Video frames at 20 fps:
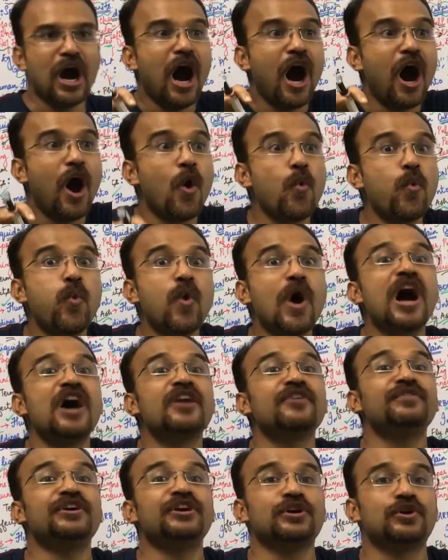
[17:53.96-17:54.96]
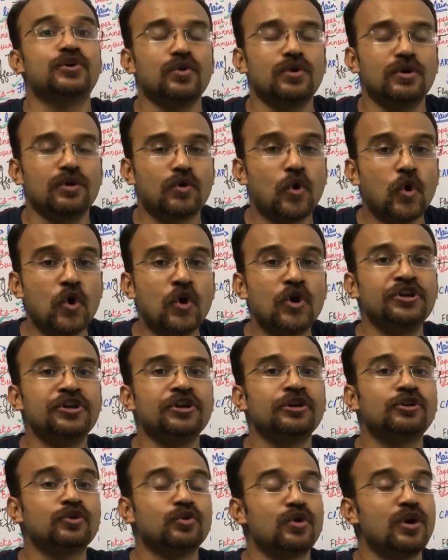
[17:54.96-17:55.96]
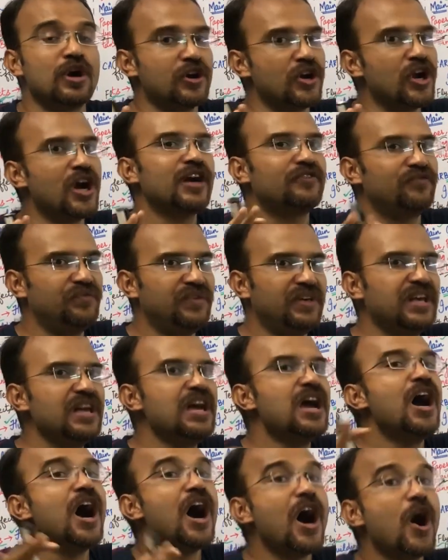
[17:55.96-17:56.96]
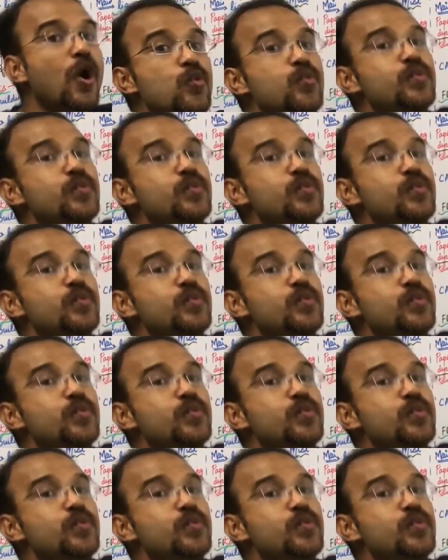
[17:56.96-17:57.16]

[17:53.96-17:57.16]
how are we going to, not we, how